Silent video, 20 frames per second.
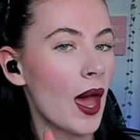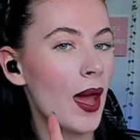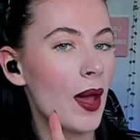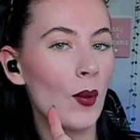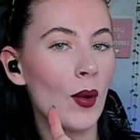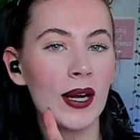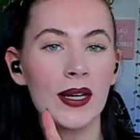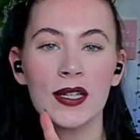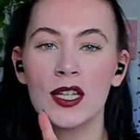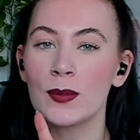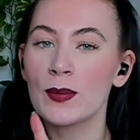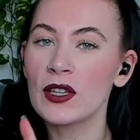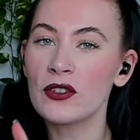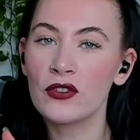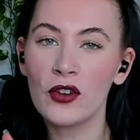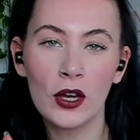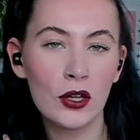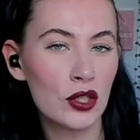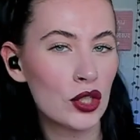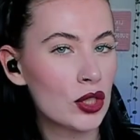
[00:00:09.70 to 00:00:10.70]
I want it to be
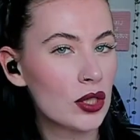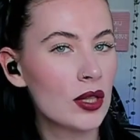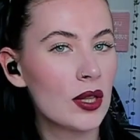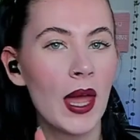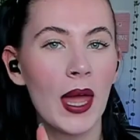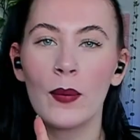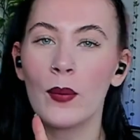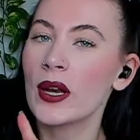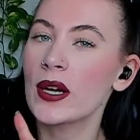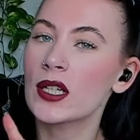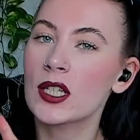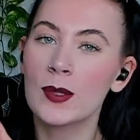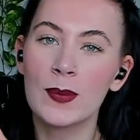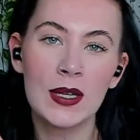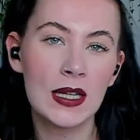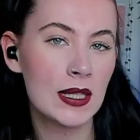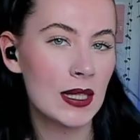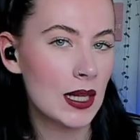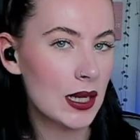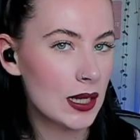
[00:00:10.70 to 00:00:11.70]
functional. I want it to be
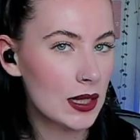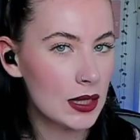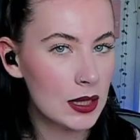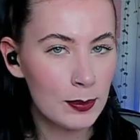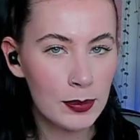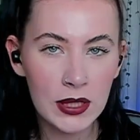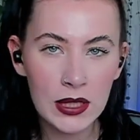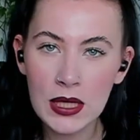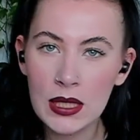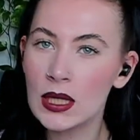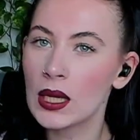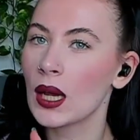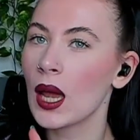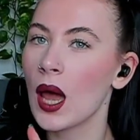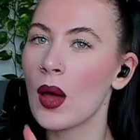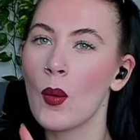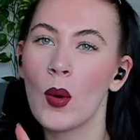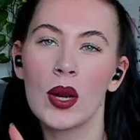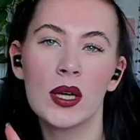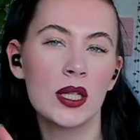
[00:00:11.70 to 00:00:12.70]
aesthetically pleasing.
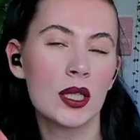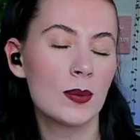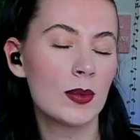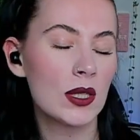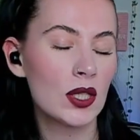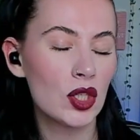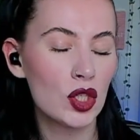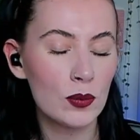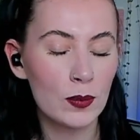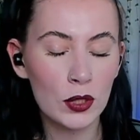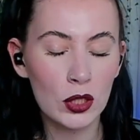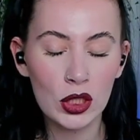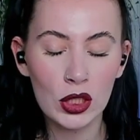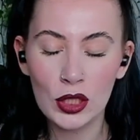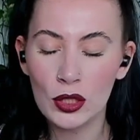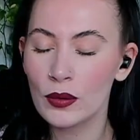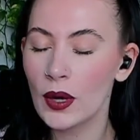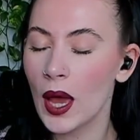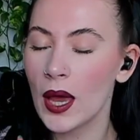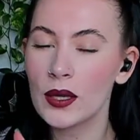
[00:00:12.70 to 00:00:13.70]
I want it to be super
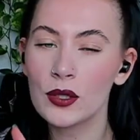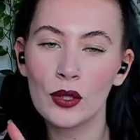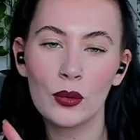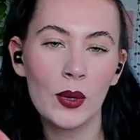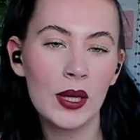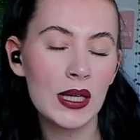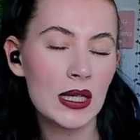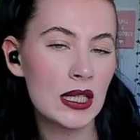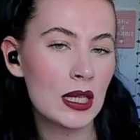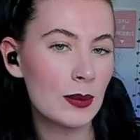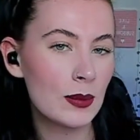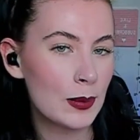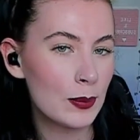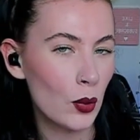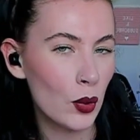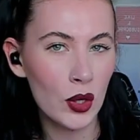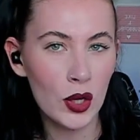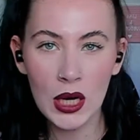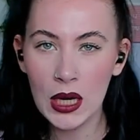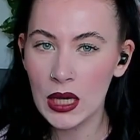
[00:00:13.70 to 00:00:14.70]
cute. I don't want it to be
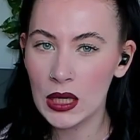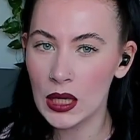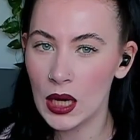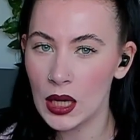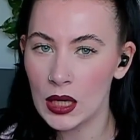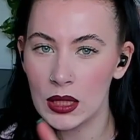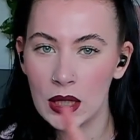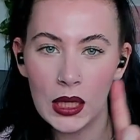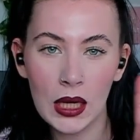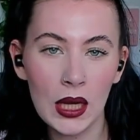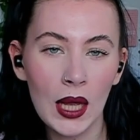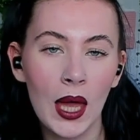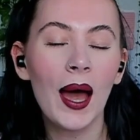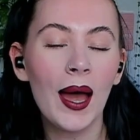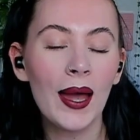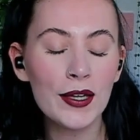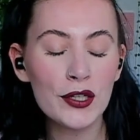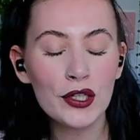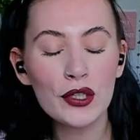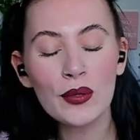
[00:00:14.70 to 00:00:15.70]
boring and ugly.
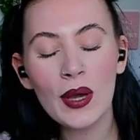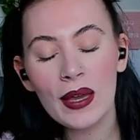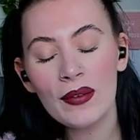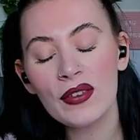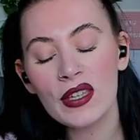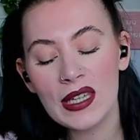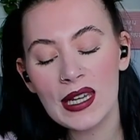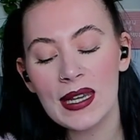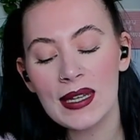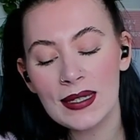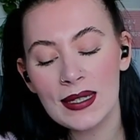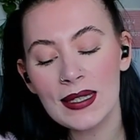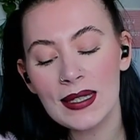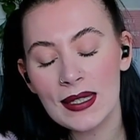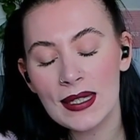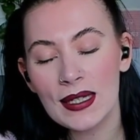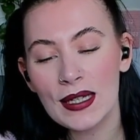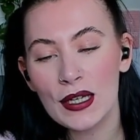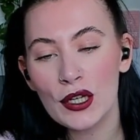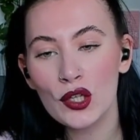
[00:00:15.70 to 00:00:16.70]
I do have a
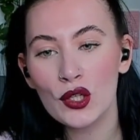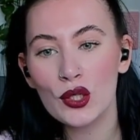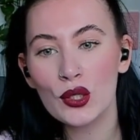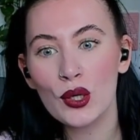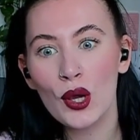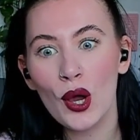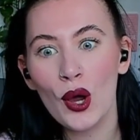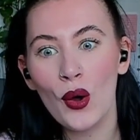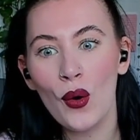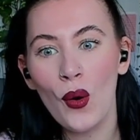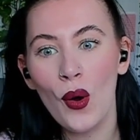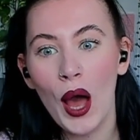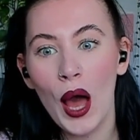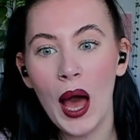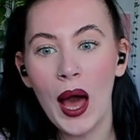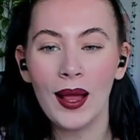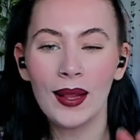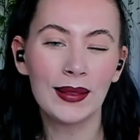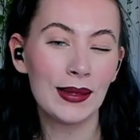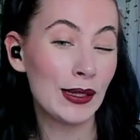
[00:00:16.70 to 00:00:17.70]
tendency to go
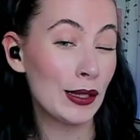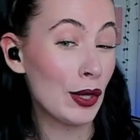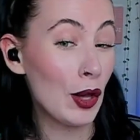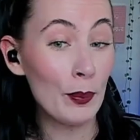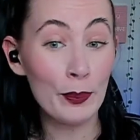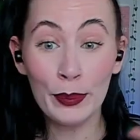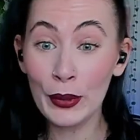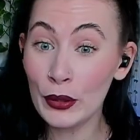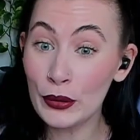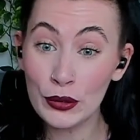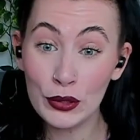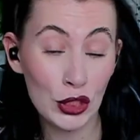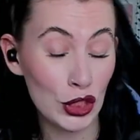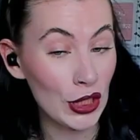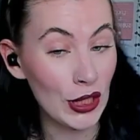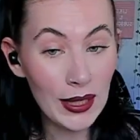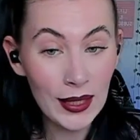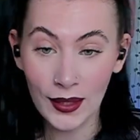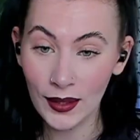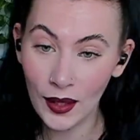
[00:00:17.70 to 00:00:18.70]
a little
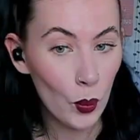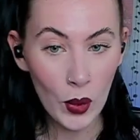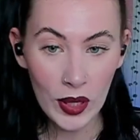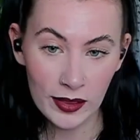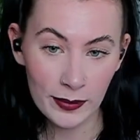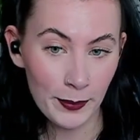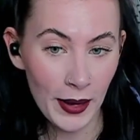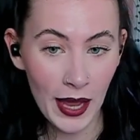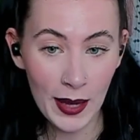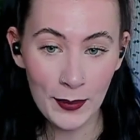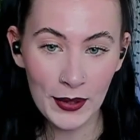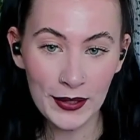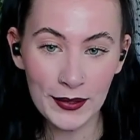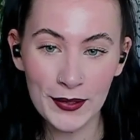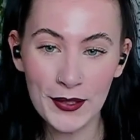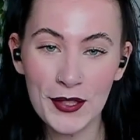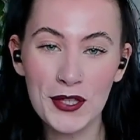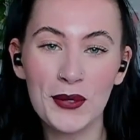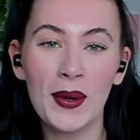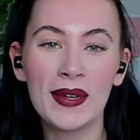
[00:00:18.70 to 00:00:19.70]
bougie with my
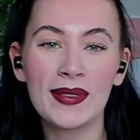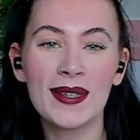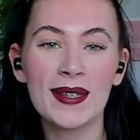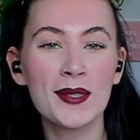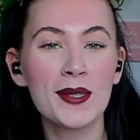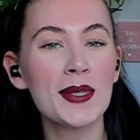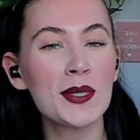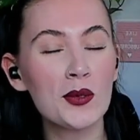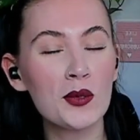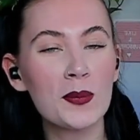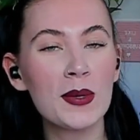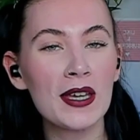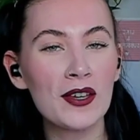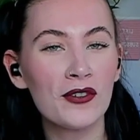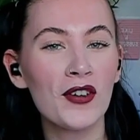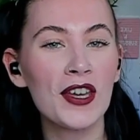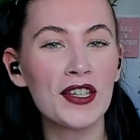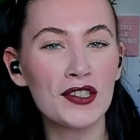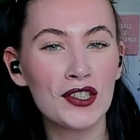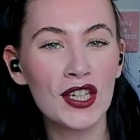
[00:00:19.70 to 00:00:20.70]
build, so I think this will be a
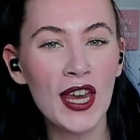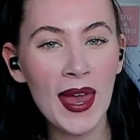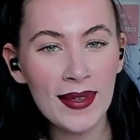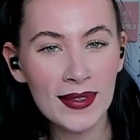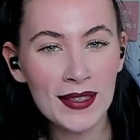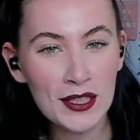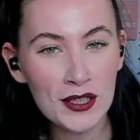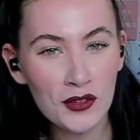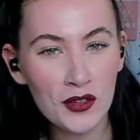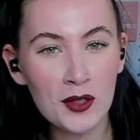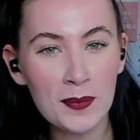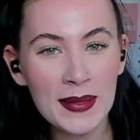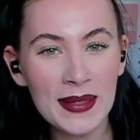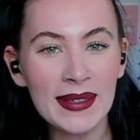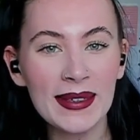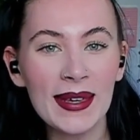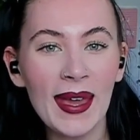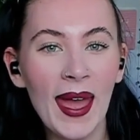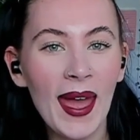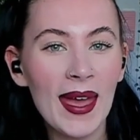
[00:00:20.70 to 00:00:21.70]
fun challenge for
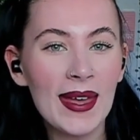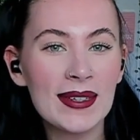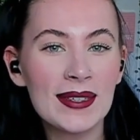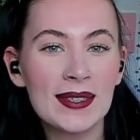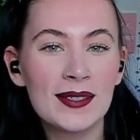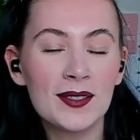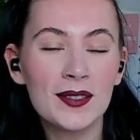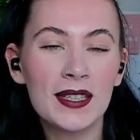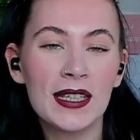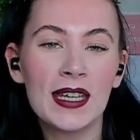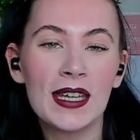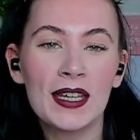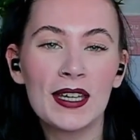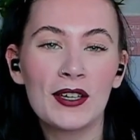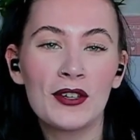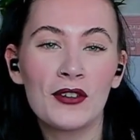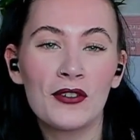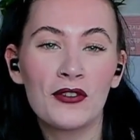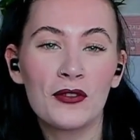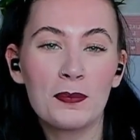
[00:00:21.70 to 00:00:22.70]
me, and it'll
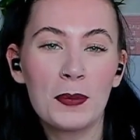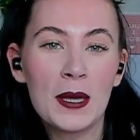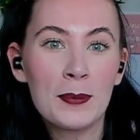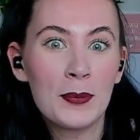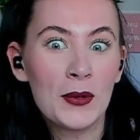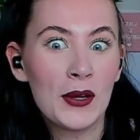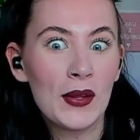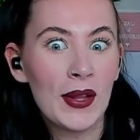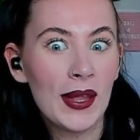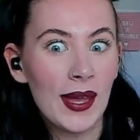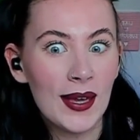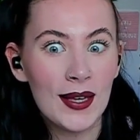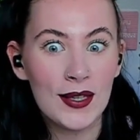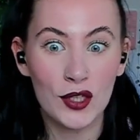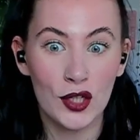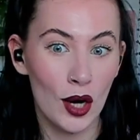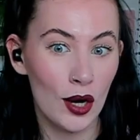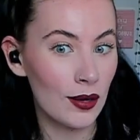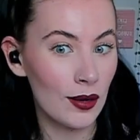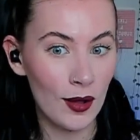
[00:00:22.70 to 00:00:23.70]
give people a
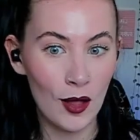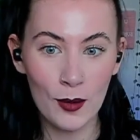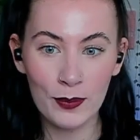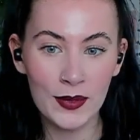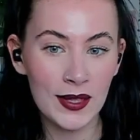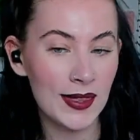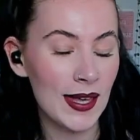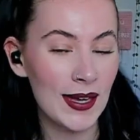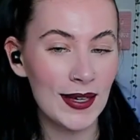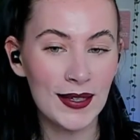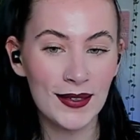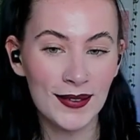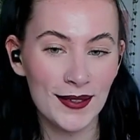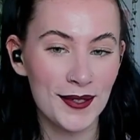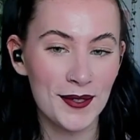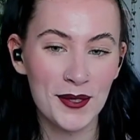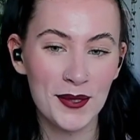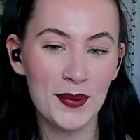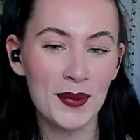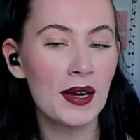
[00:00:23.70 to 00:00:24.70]
starter home that they can
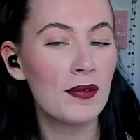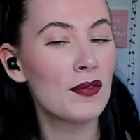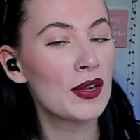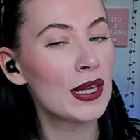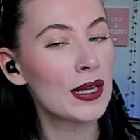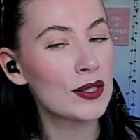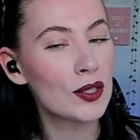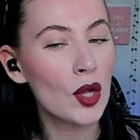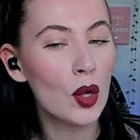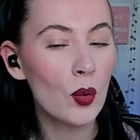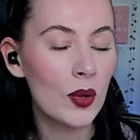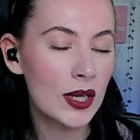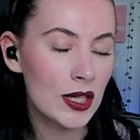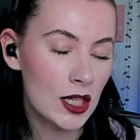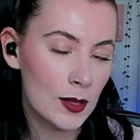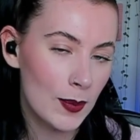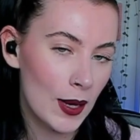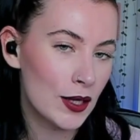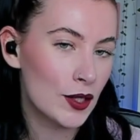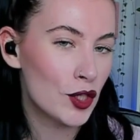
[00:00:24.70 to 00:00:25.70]
use whenever they don't want to
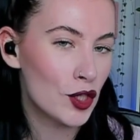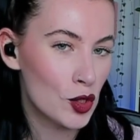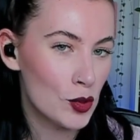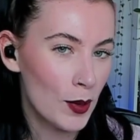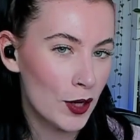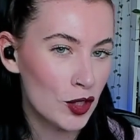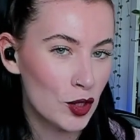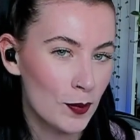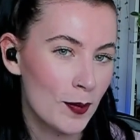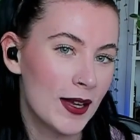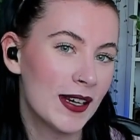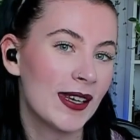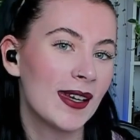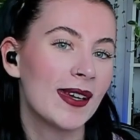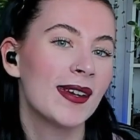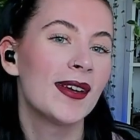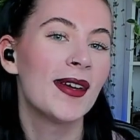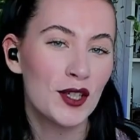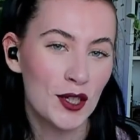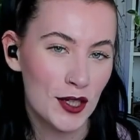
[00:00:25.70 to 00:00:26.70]
spend too much
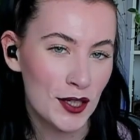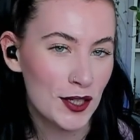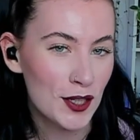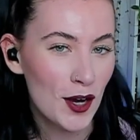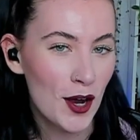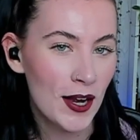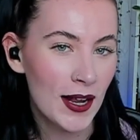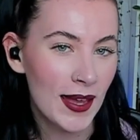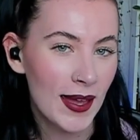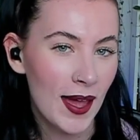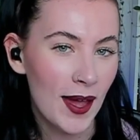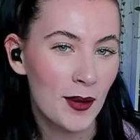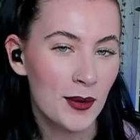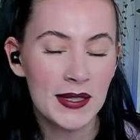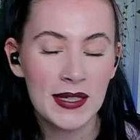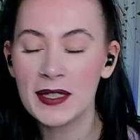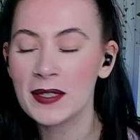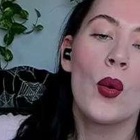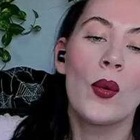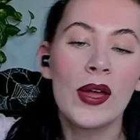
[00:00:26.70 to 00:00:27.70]
money just starting
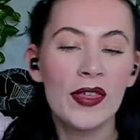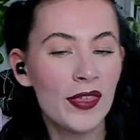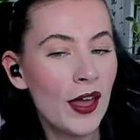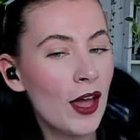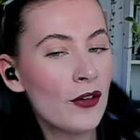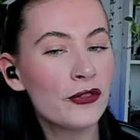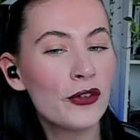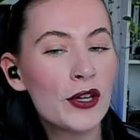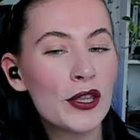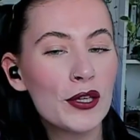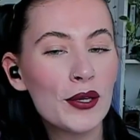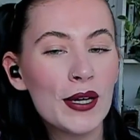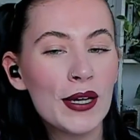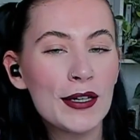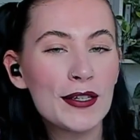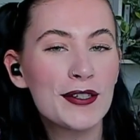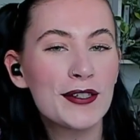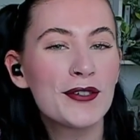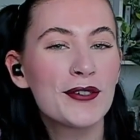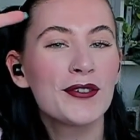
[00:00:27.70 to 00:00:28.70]
out. Without further
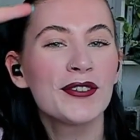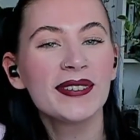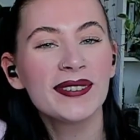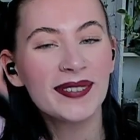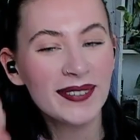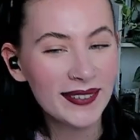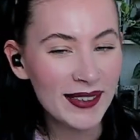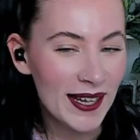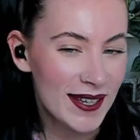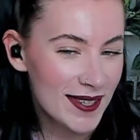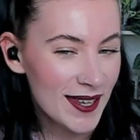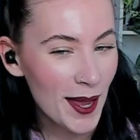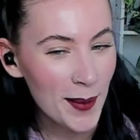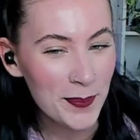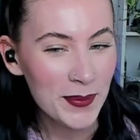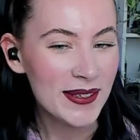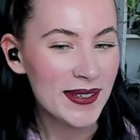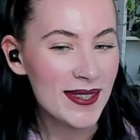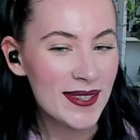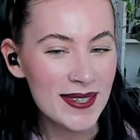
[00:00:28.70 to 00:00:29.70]
ado, let's hop
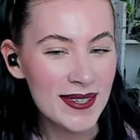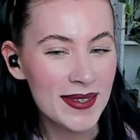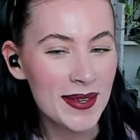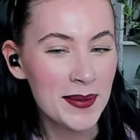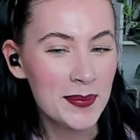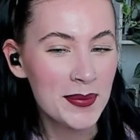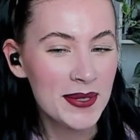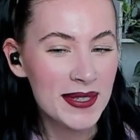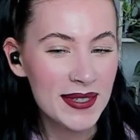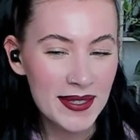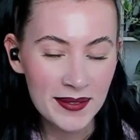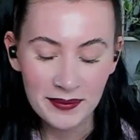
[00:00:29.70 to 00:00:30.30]
into The Sims.